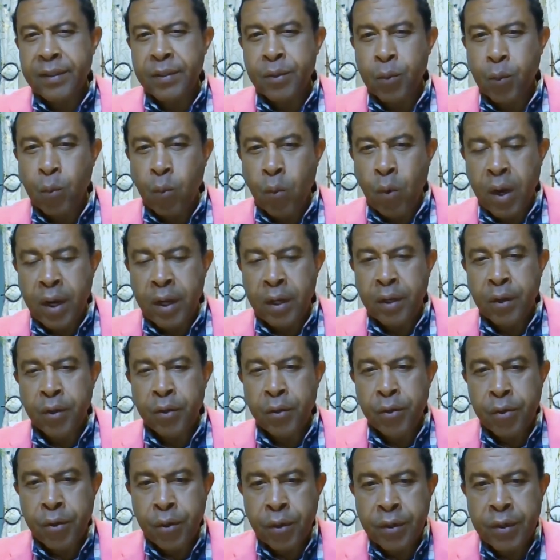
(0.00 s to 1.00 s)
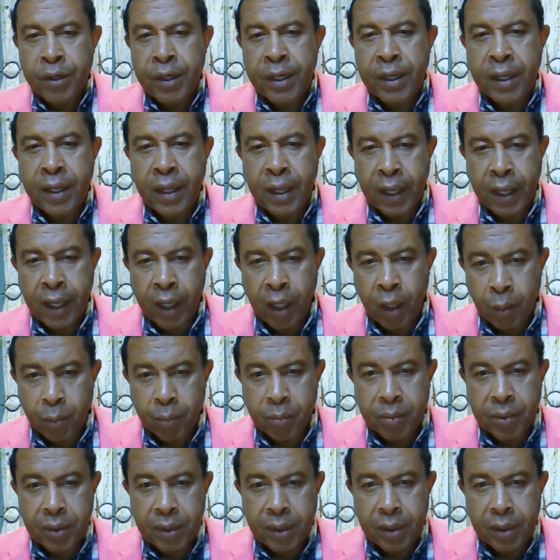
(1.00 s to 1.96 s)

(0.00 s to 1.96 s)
is what you're going to help